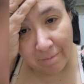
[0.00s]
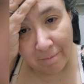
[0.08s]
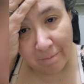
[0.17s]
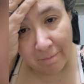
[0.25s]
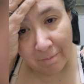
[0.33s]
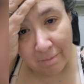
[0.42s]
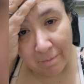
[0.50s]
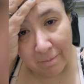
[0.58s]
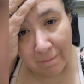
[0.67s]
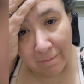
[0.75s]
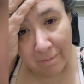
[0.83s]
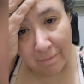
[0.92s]

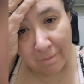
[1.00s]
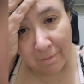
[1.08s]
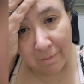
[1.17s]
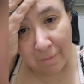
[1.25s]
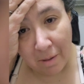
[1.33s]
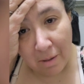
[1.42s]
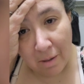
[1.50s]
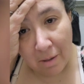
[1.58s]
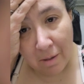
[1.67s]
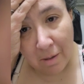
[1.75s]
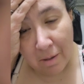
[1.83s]
[no speech]